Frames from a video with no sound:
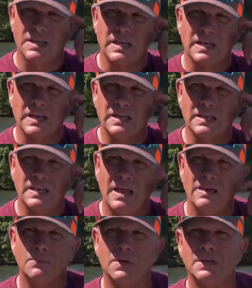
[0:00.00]
click the
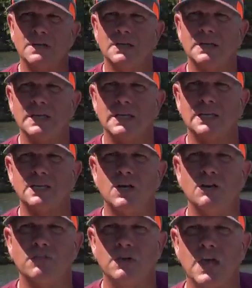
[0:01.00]
like button, hit the
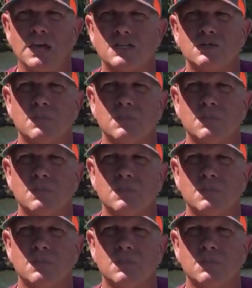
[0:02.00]
notification